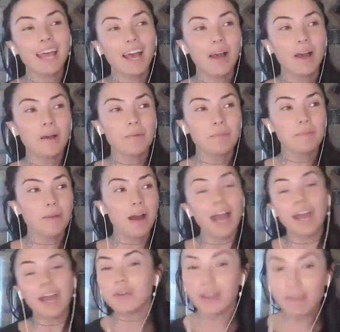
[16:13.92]

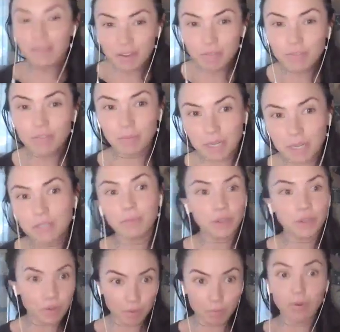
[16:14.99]
I don't have that information, but
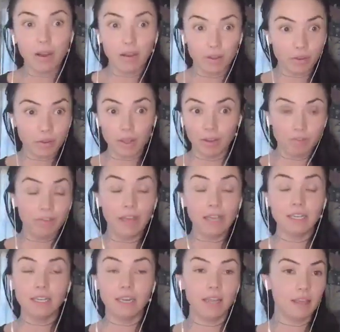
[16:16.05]
you can
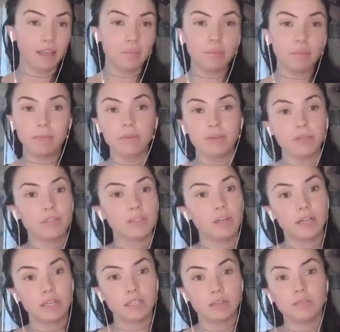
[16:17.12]
find it. I think people are
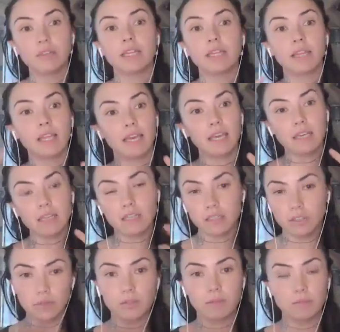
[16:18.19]
starting to really like
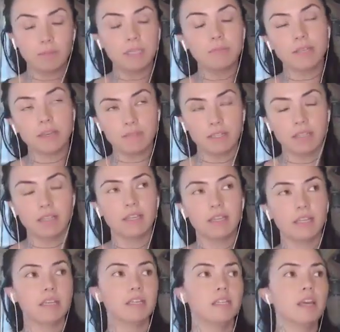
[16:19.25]
do some deep dives in the
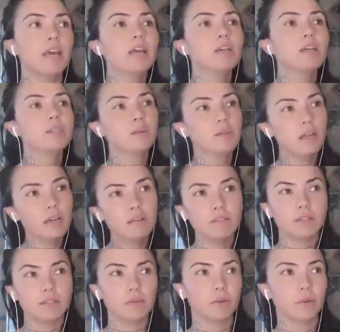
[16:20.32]
lineage. So a lot of
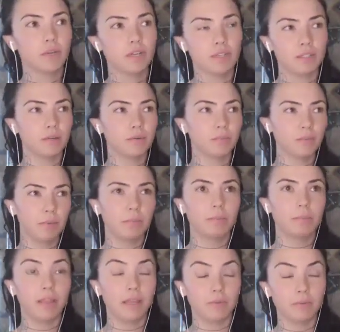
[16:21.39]
these recordings are
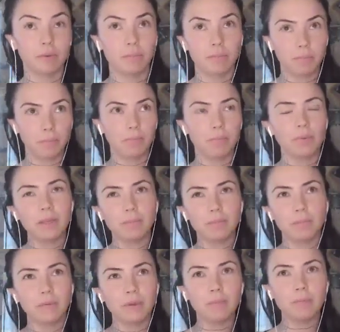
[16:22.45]

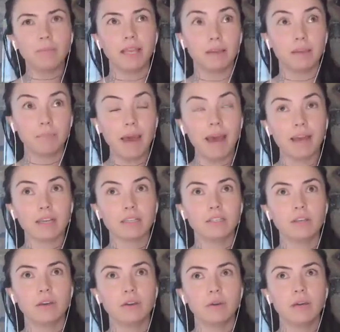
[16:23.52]
replayed back.
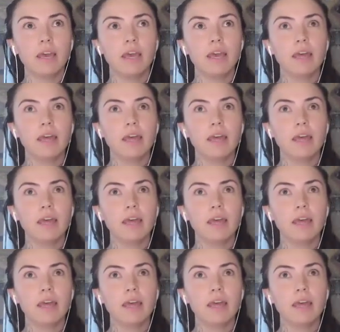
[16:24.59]
So